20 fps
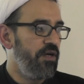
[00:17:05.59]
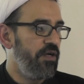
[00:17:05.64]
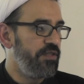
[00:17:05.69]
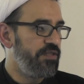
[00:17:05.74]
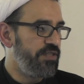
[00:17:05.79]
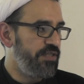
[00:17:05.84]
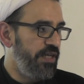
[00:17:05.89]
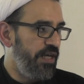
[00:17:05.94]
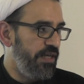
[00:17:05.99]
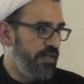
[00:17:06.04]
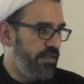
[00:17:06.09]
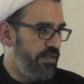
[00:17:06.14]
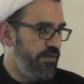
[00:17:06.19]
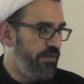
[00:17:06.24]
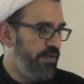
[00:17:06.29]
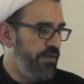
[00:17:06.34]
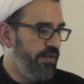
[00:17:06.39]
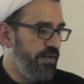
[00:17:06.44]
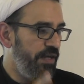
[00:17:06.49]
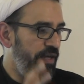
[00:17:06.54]
uh, state,
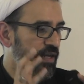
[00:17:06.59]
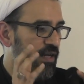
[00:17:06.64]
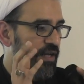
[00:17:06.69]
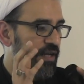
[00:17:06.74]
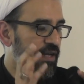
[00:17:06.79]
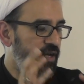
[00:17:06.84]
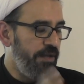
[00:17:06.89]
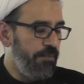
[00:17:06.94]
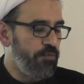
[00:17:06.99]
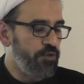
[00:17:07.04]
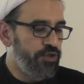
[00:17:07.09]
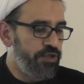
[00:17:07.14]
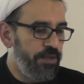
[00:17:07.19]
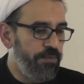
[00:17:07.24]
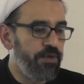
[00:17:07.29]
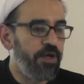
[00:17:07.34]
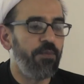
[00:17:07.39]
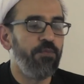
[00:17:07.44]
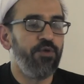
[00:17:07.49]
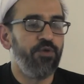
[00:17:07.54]
in, in, in a
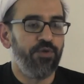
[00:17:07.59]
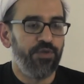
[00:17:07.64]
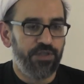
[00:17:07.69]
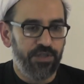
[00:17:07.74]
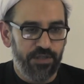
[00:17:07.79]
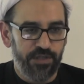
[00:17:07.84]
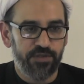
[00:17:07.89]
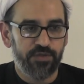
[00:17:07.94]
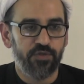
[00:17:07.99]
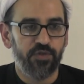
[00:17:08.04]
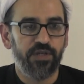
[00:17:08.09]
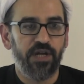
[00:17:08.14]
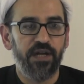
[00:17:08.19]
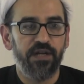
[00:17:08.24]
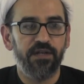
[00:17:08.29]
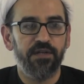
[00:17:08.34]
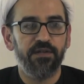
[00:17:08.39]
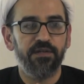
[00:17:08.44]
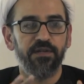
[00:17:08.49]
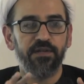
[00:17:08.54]
Muslim community, so
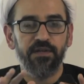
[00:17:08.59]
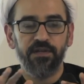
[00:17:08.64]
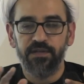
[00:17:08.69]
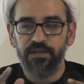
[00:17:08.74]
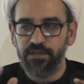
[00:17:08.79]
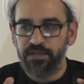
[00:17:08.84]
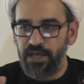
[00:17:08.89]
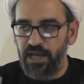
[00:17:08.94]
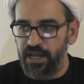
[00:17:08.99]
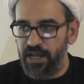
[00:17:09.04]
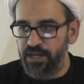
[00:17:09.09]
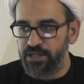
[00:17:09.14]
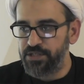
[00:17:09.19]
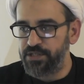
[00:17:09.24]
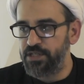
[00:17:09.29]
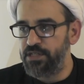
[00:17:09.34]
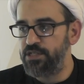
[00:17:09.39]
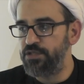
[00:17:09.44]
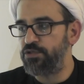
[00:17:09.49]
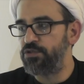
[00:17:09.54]
that the
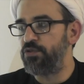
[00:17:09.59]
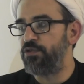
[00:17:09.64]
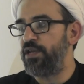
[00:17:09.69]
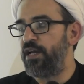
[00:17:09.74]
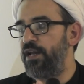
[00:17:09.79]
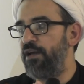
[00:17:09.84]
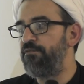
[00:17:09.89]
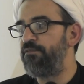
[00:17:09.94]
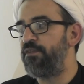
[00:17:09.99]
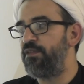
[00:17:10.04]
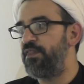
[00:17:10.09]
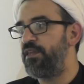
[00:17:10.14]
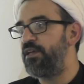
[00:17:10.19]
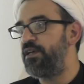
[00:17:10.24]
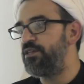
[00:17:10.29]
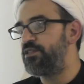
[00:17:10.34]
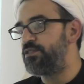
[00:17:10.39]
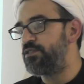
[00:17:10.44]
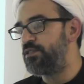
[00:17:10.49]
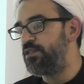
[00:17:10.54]
elections, so that
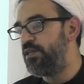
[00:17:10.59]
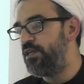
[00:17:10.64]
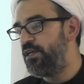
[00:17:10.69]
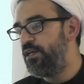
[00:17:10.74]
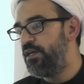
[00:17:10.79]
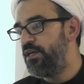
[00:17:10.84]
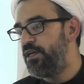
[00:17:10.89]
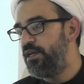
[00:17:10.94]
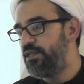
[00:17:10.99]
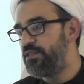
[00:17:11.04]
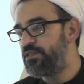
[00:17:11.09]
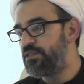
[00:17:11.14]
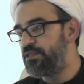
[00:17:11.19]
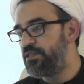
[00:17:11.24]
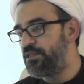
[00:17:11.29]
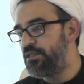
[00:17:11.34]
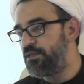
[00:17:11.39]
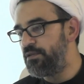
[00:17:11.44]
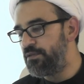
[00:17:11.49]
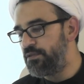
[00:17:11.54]
everything is is
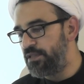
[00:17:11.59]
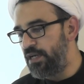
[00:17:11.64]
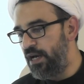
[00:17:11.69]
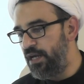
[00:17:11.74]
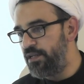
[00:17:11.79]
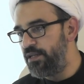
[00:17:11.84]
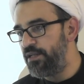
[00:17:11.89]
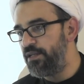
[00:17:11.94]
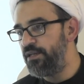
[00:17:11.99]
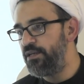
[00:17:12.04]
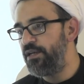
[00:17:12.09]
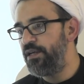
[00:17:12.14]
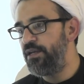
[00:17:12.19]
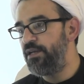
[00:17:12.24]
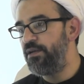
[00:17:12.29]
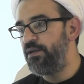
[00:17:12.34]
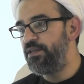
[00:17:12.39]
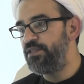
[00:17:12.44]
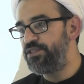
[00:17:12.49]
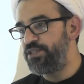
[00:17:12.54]
done
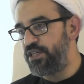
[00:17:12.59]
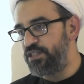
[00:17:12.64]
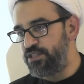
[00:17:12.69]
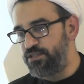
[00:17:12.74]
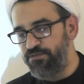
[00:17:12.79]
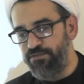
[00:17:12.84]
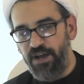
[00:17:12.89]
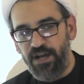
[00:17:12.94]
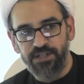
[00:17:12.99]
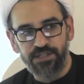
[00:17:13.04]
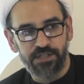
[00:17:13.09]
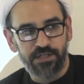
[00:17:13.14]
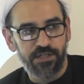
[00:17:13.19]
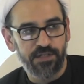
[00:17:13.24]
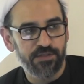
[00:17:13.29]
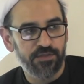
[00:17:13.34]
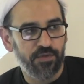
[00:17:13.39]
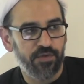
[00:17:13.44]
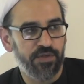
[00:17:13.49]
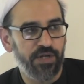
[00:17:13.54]
in a just
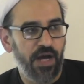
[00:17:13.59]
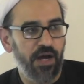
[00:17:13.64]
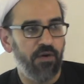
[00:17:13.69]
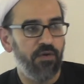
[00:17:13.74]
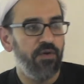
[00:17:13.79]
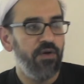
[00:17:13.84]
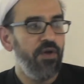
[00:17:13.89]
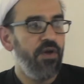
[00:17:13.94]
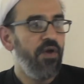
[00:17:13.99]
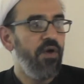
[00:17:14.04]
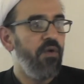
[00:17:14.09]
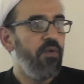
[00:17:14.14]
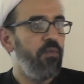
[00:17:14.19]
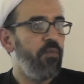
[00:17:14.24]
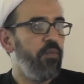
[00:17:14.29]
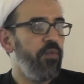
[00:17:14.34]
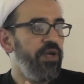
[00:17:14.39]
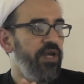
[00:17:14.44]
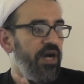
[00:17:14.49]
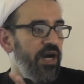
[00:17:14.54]
fashion. So now
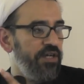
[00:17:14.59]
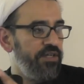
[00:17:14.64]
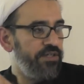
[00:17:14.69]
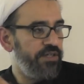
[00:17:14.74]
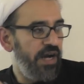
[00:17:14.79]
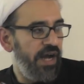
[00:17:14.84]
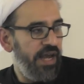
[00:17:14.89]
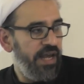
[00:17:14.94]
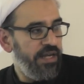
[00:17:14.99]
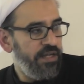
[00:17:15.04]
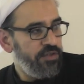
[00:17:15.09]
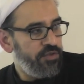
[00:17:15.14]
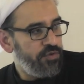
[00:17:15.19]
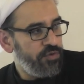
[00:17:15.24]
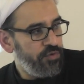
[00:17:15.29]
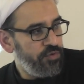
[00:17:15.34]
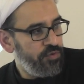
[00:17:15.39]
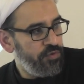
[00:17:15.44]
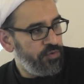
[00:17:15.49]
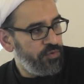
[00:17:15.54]
we are trying
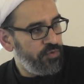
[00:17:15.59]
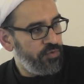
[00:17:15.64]
to